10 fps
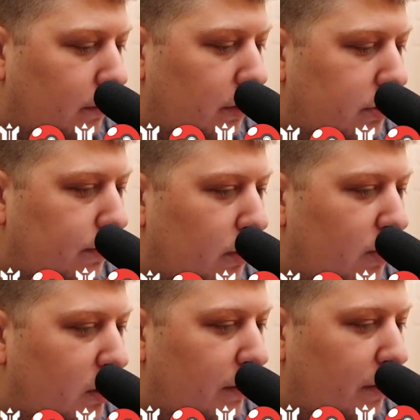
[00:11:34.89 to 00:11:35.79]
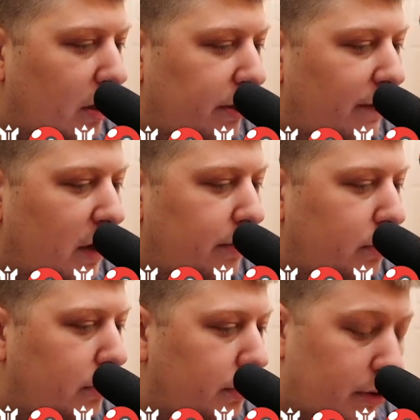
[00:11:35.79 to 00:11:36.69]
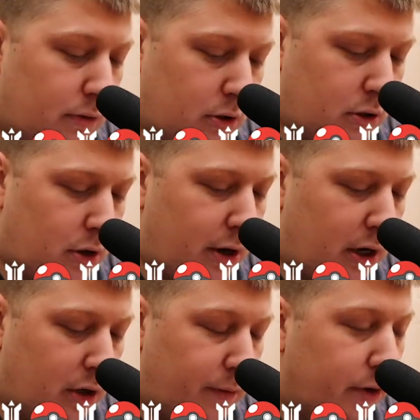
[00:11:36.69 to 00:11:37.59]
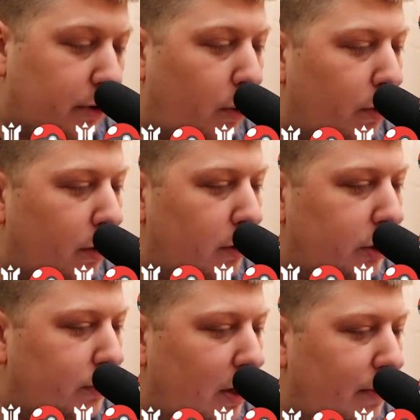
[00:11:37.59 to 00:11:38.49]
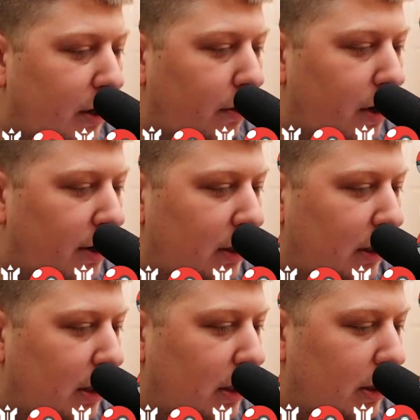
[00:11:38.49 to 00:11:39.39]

those are pretty readily available. A nick up here in the corner, which is why I'm not grading it.